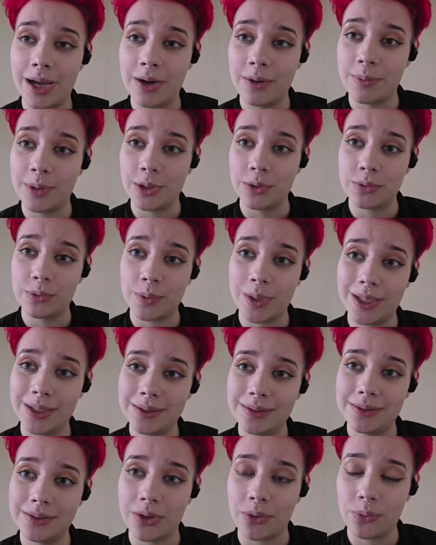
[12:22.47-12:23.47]
I hope it goes
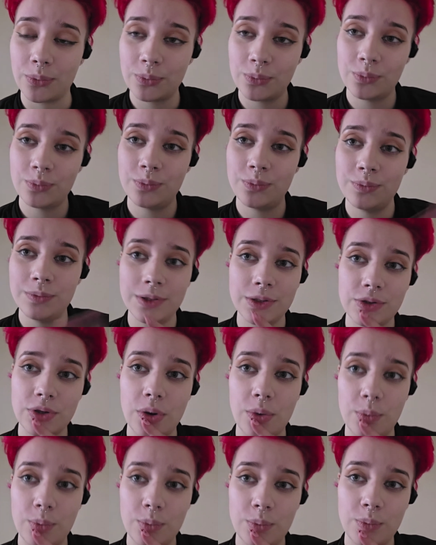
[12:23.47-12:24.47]
well. So
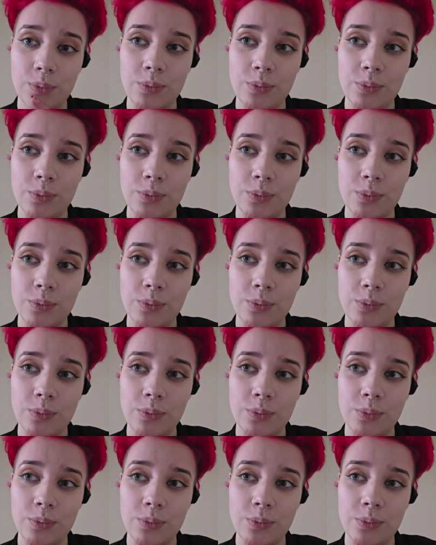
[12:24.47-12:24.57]
let's go.